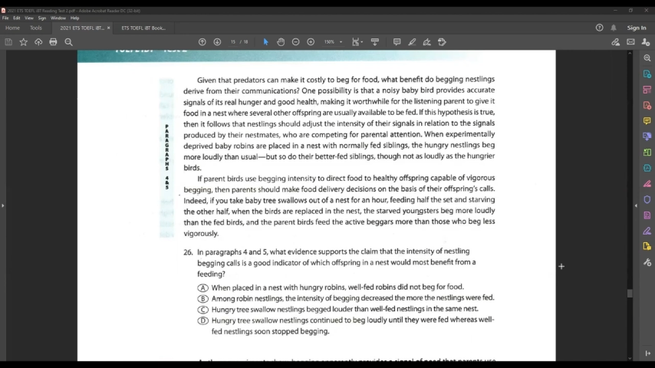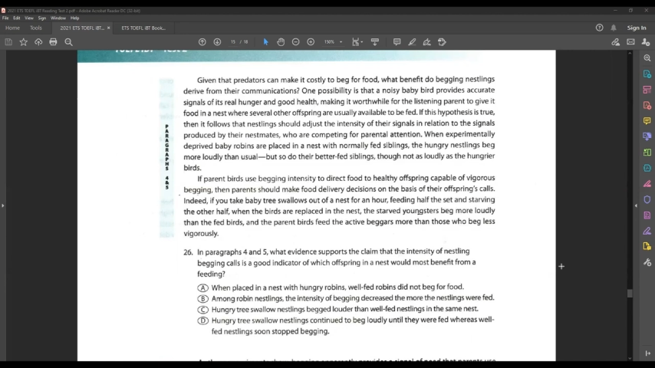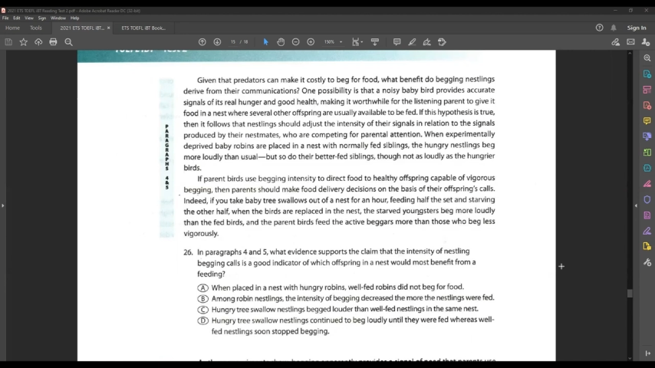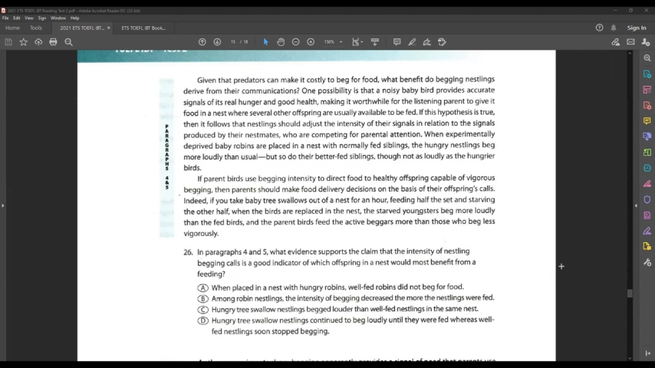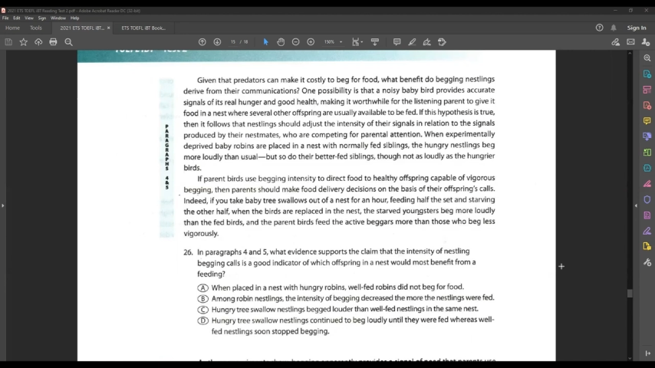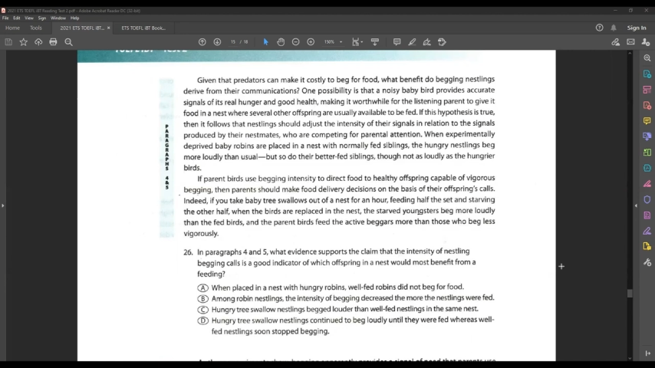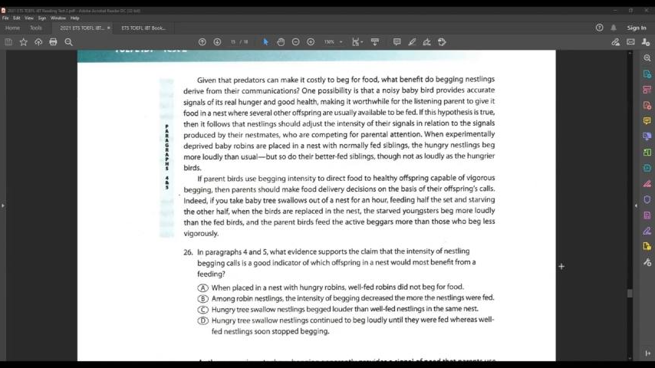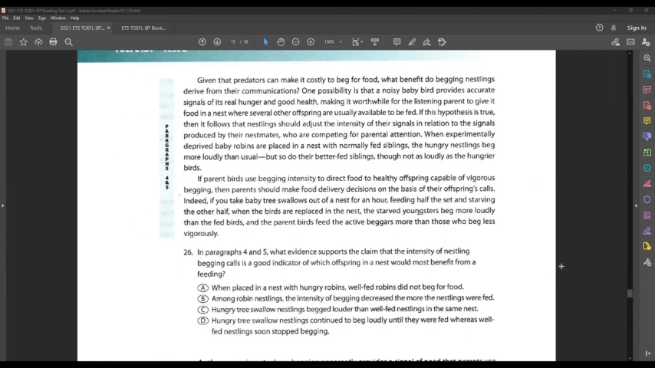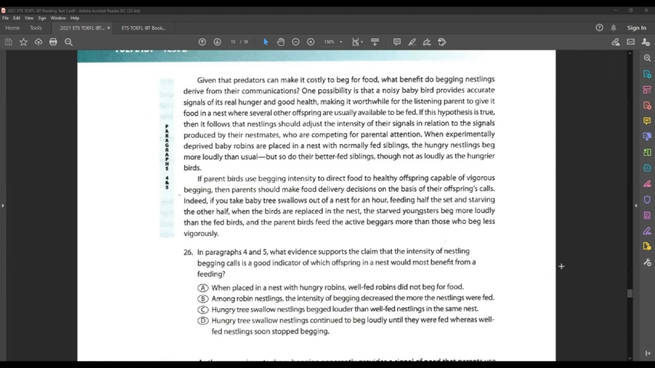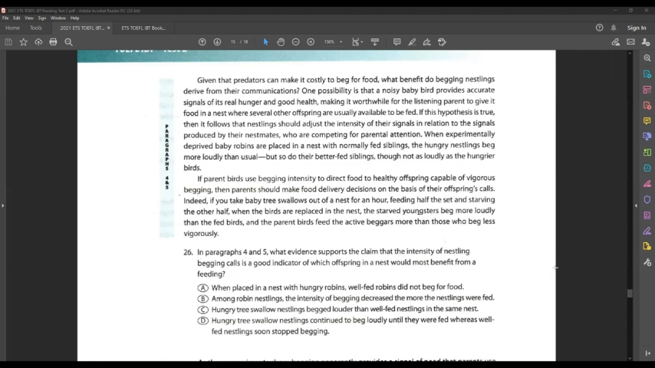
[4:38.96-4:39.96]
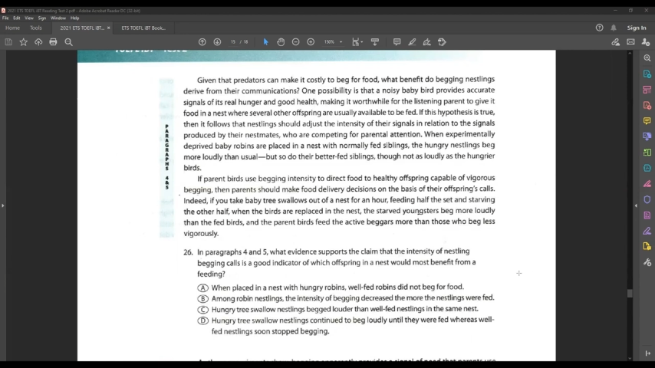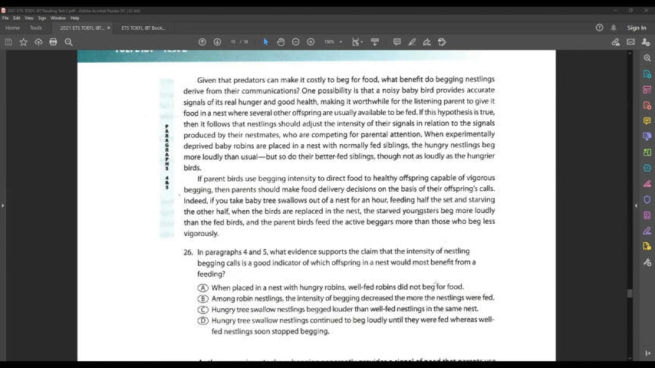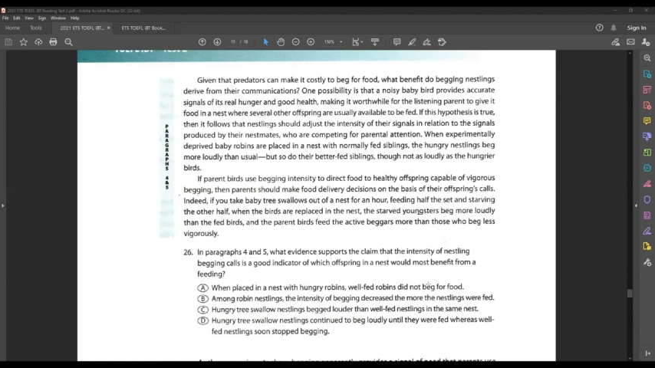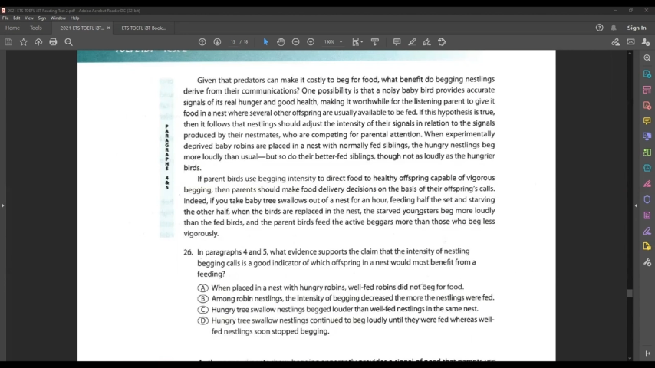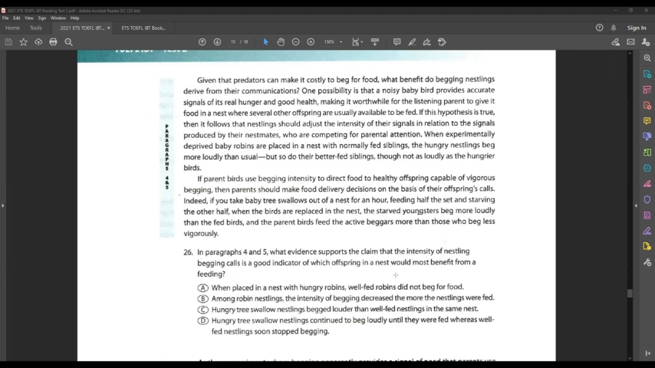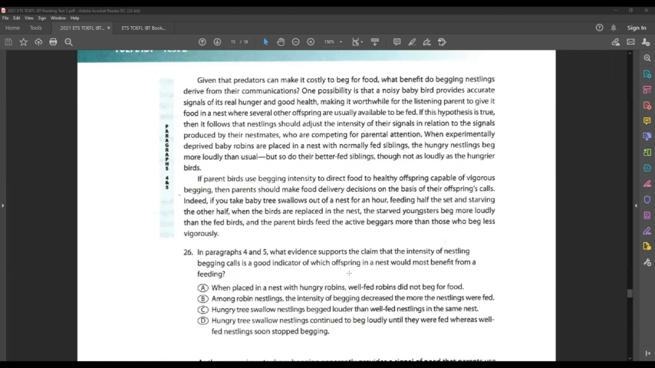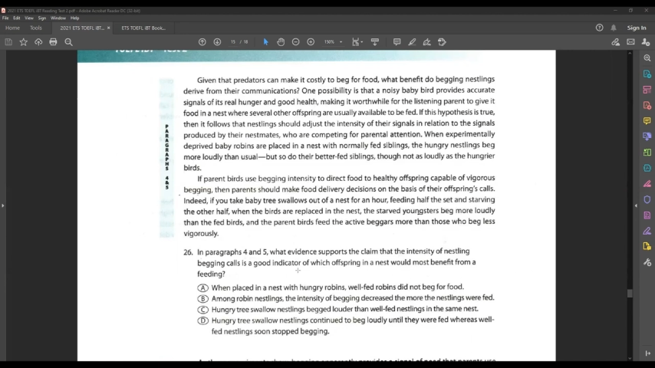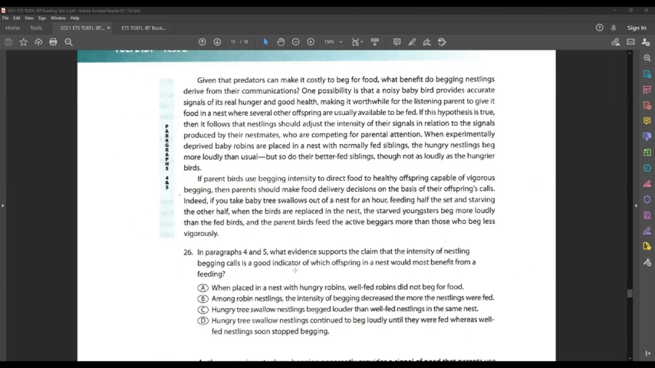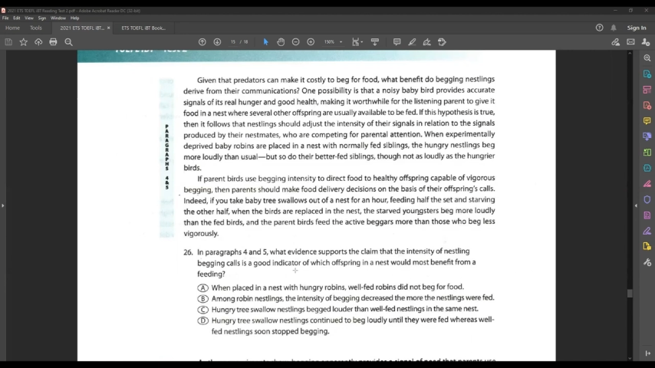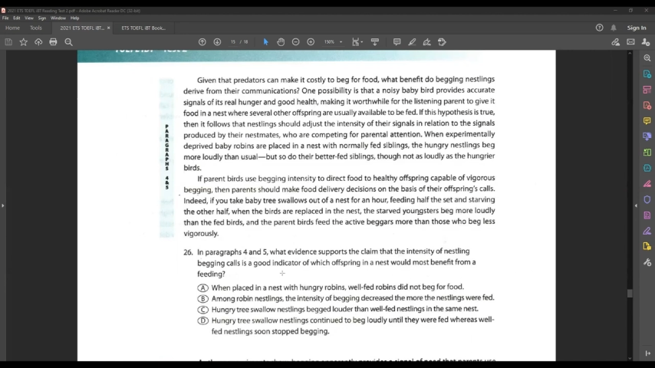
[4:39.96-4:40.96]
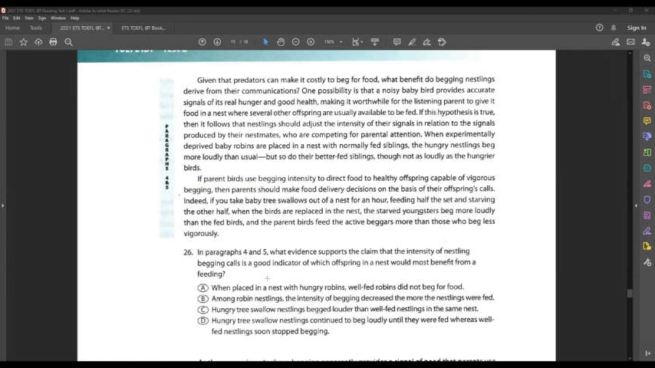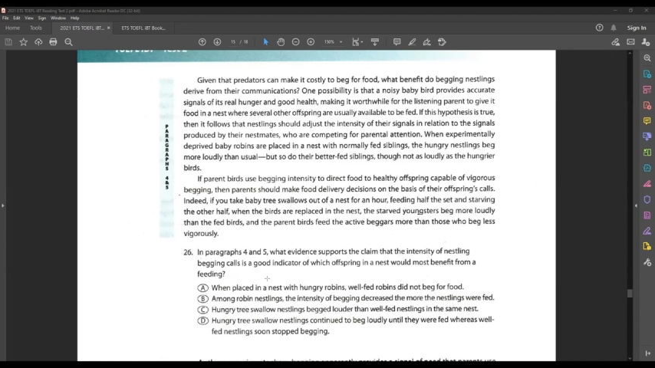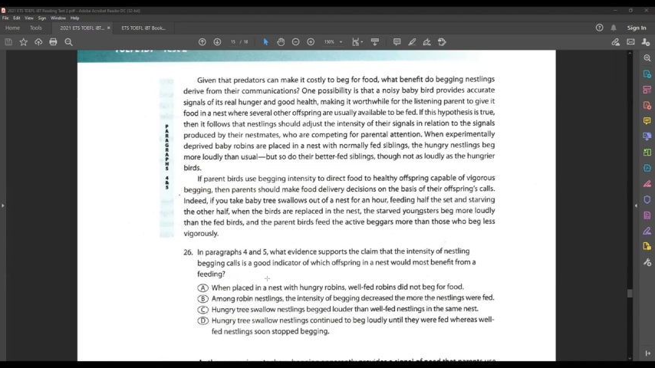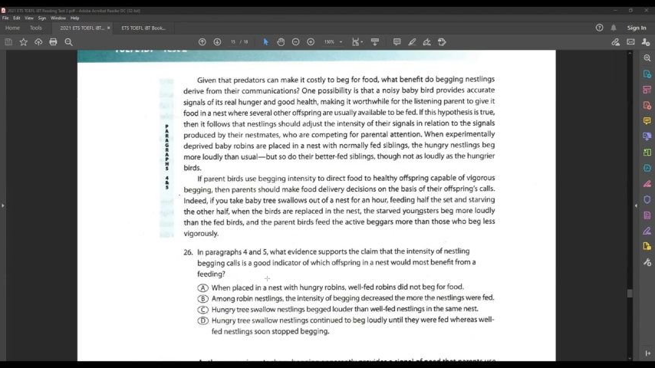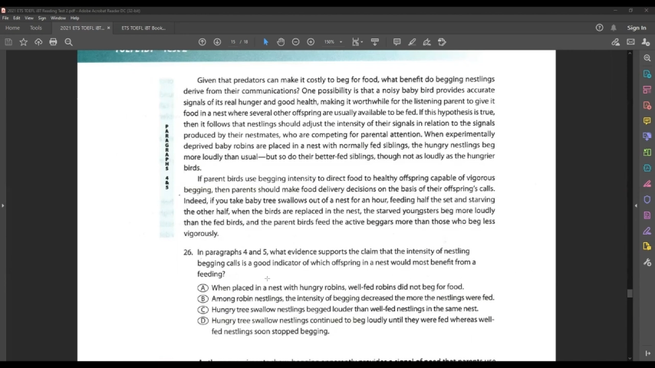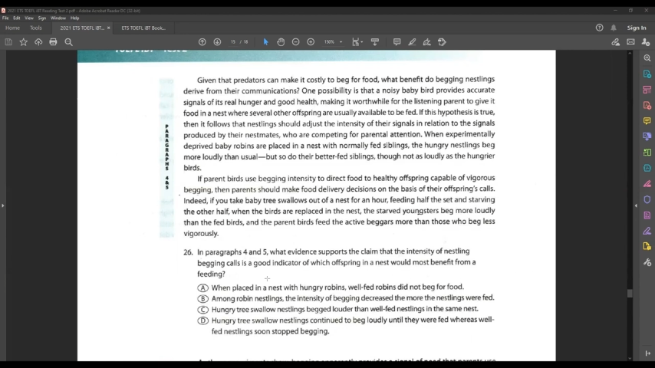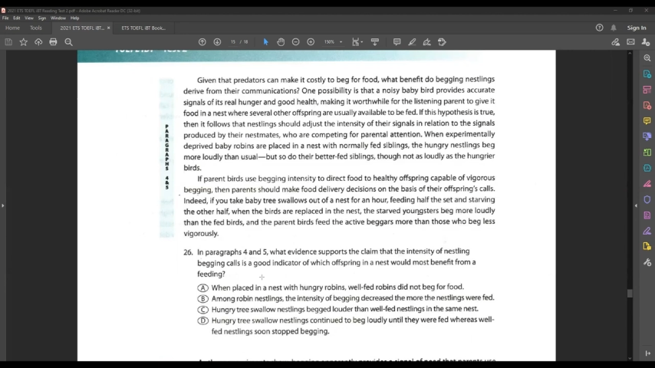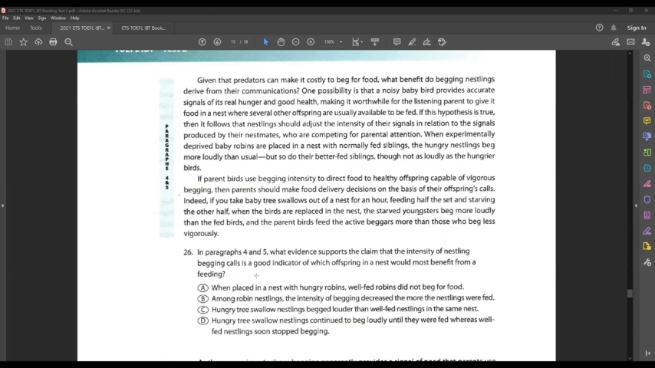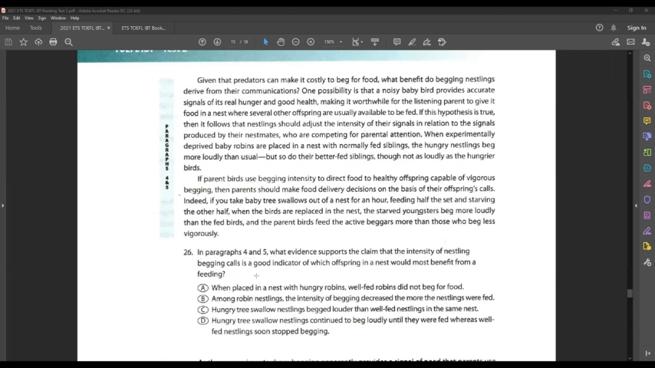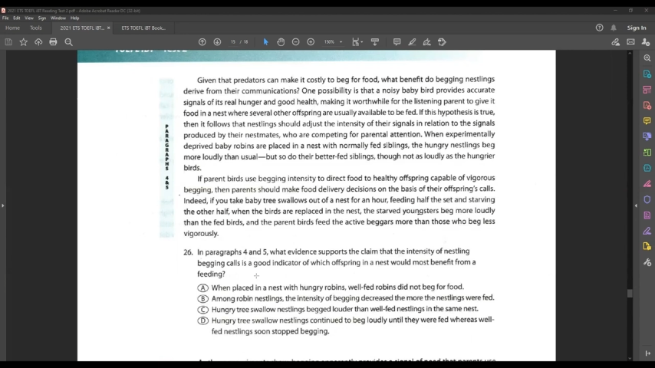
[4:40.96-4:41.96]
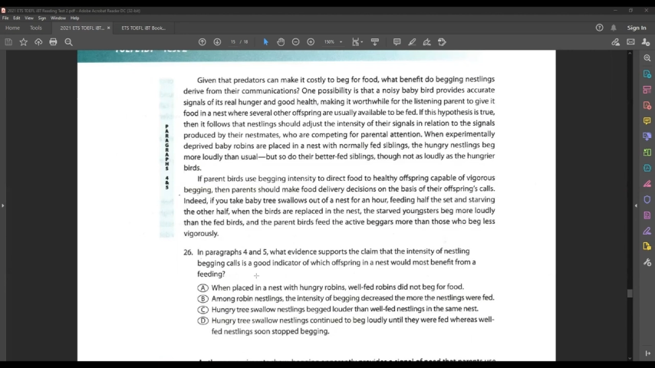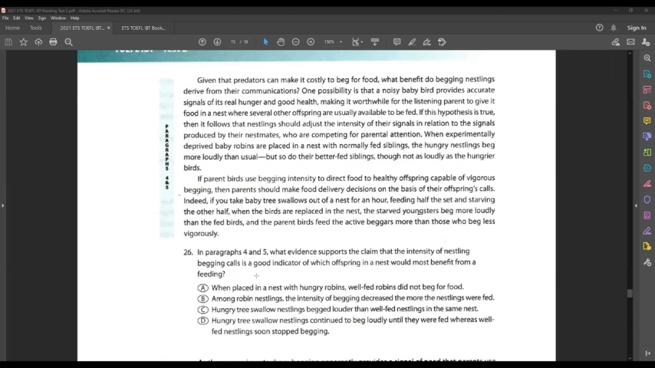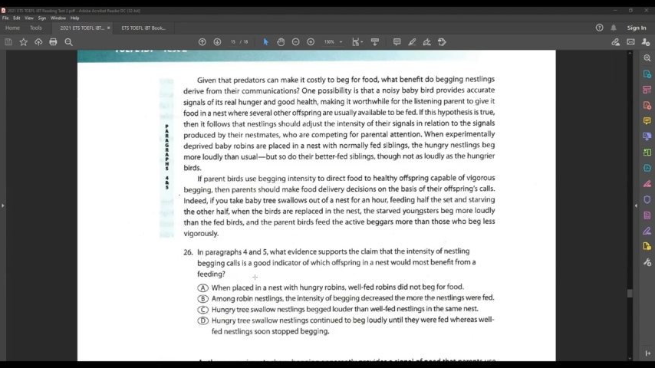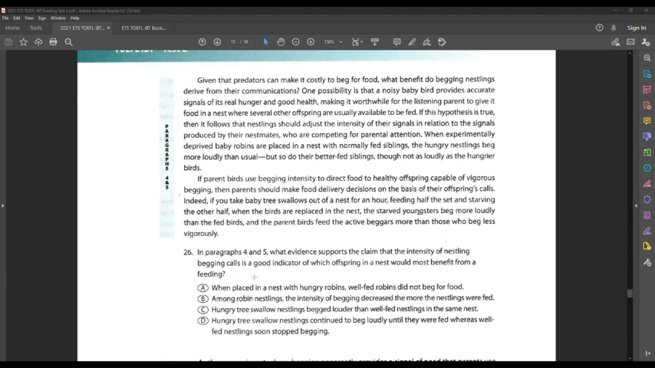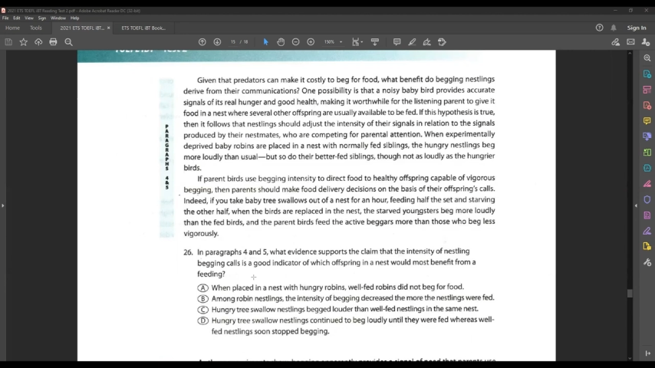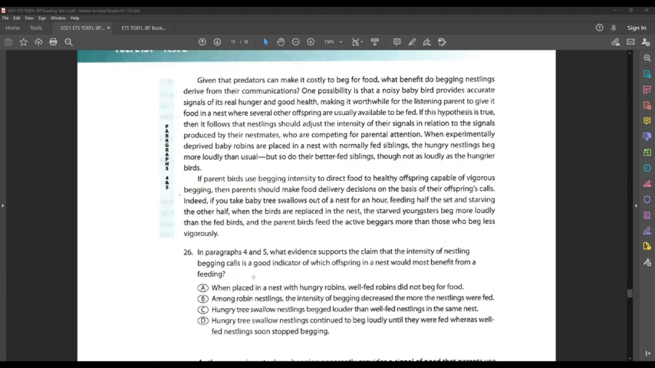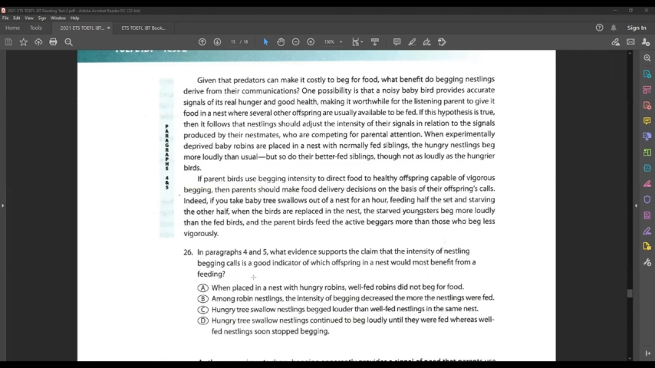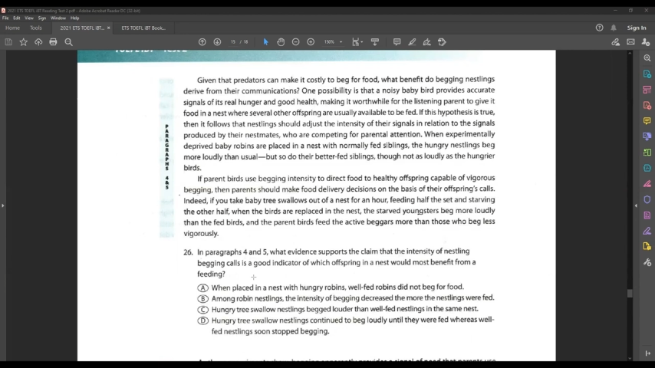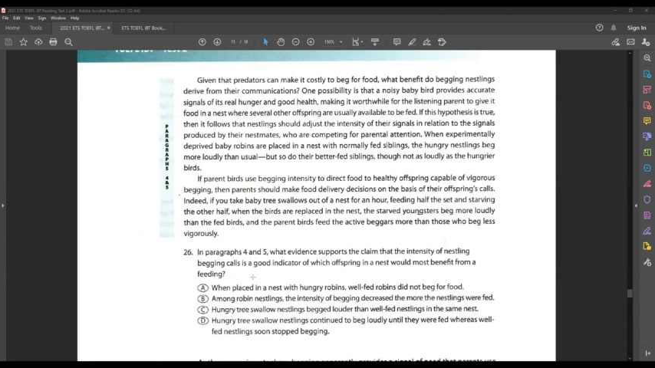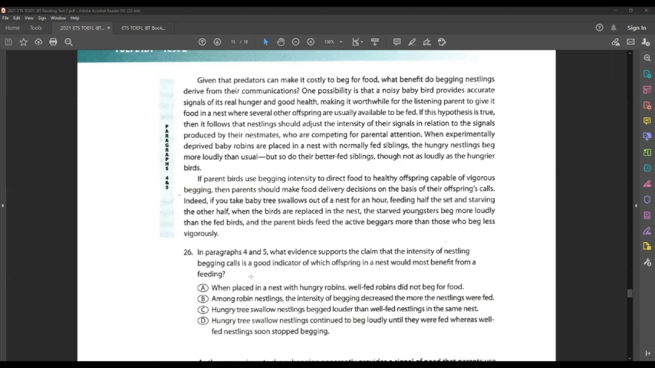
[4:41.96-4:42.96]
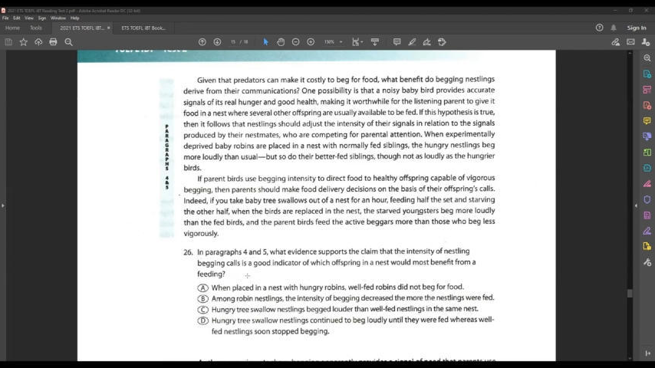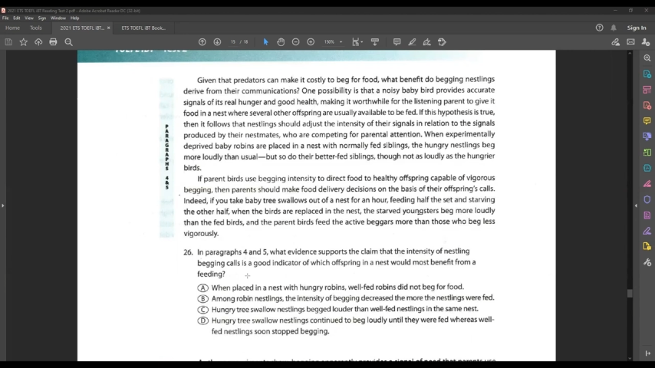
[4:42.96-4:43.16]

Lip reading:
[unreadable: no face in view]